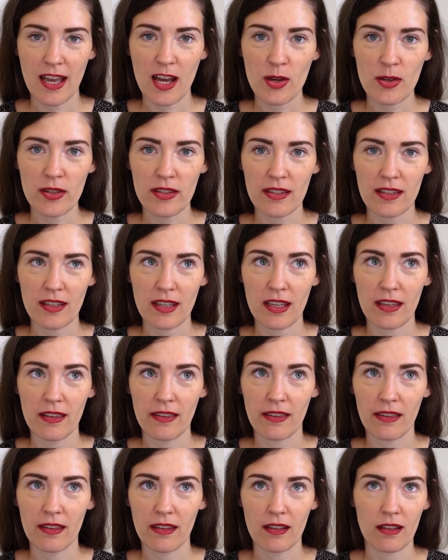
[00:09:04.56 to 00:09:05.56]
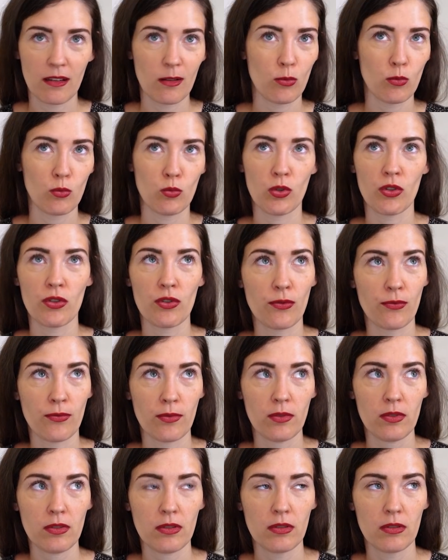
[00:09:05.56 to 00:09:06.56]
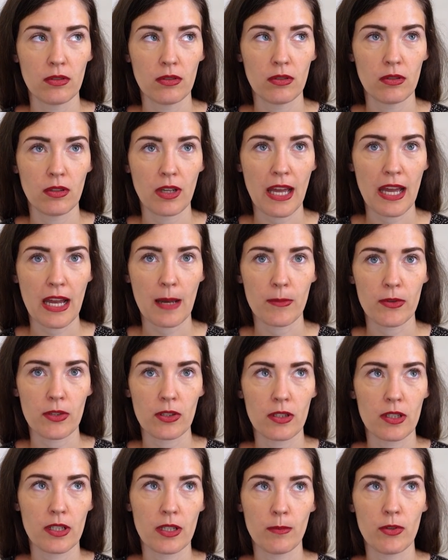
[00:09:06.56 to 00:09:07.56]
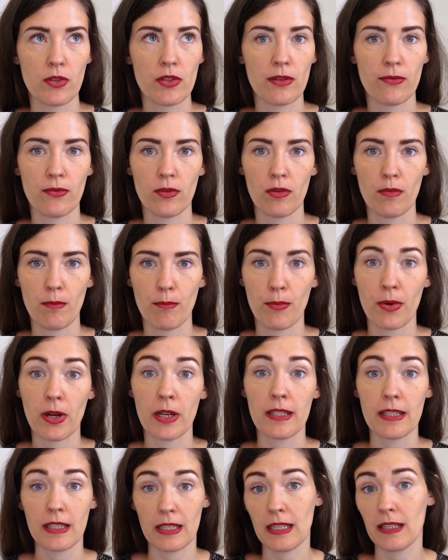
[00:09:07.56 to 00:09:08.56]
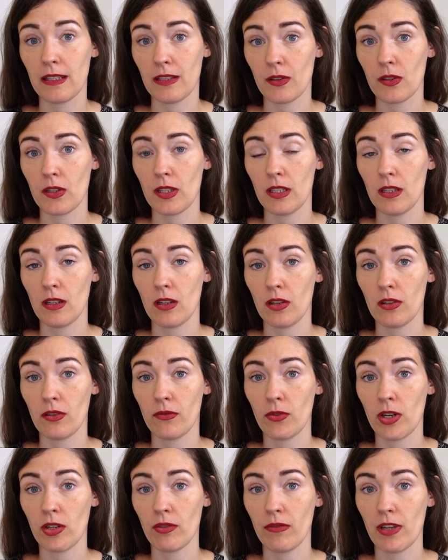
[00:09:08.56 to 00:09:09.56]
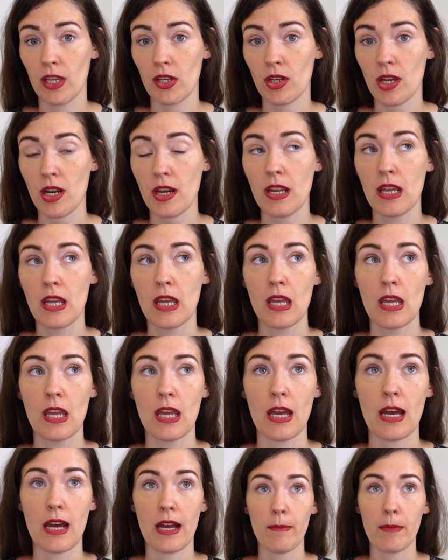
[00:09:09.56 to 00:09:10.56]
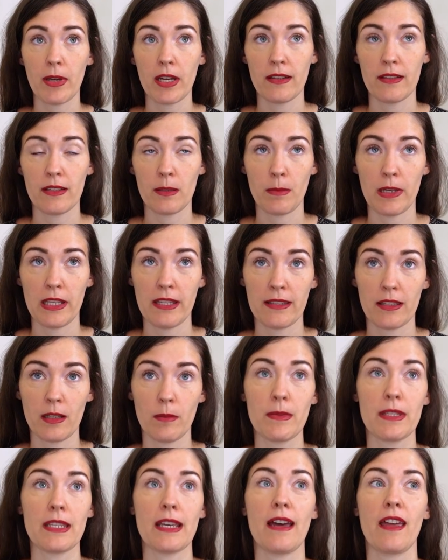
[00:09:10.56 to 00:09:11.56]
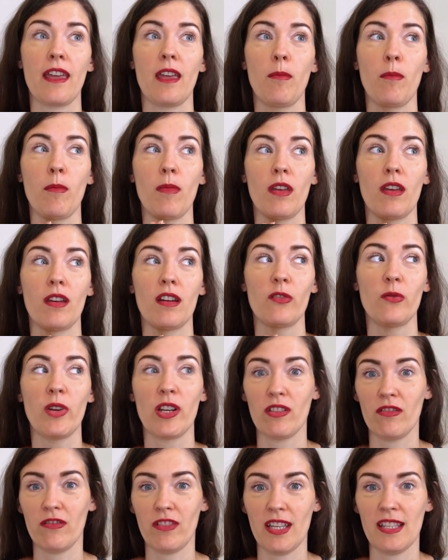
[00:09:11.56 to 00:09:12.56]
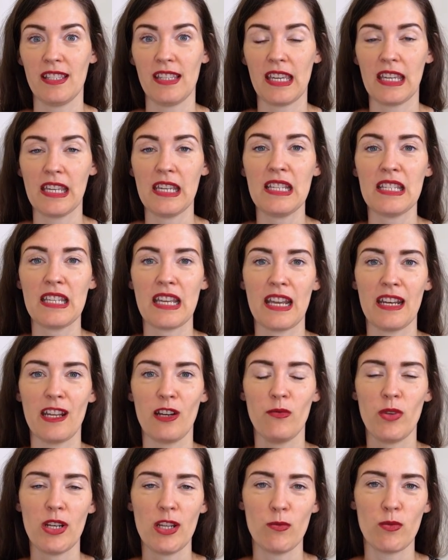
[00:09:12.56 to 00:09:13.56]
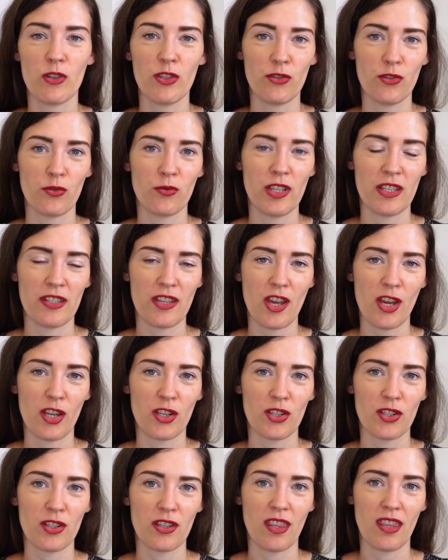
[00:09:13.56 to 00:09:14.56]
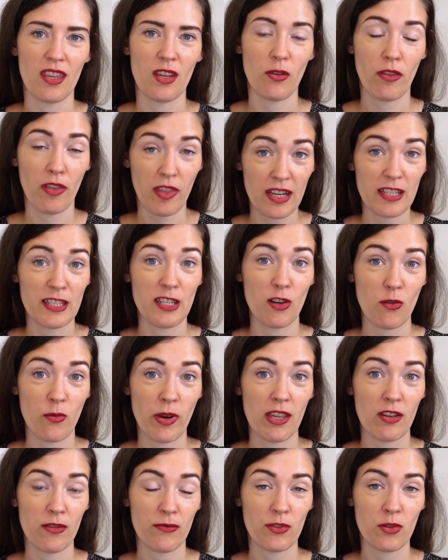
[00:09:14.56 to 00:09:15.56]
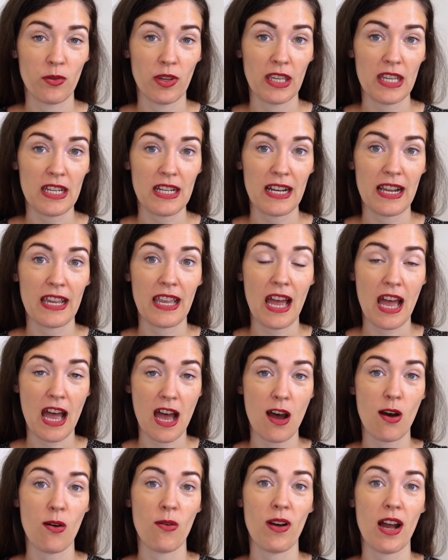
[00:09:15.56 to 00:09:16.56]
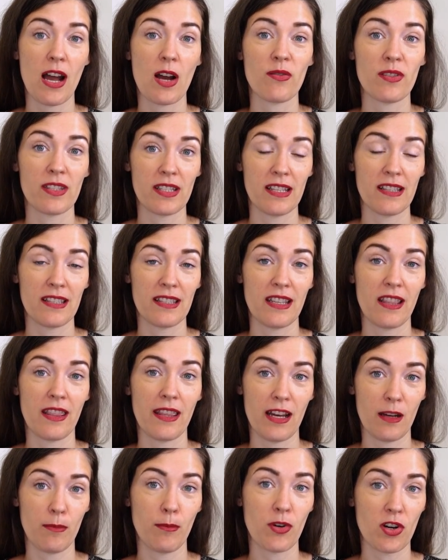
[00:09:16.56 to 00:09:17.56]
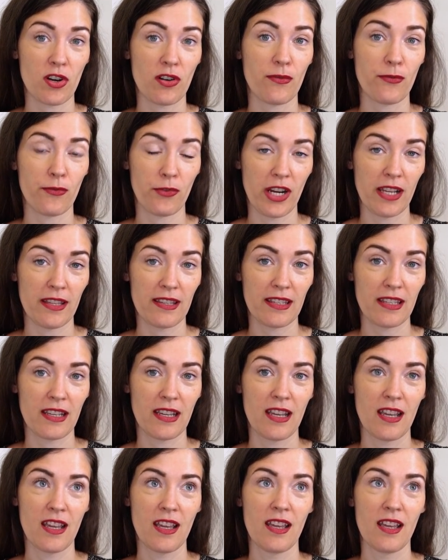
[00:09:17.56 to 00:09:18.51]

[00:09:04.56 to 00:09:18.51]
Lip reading: house is wonderful, absolutely beautiful, but it does need a lot of renovation. I'm going to spend some time renovating it, and I really want to research the authentic way of doing it, like how houses in that part of France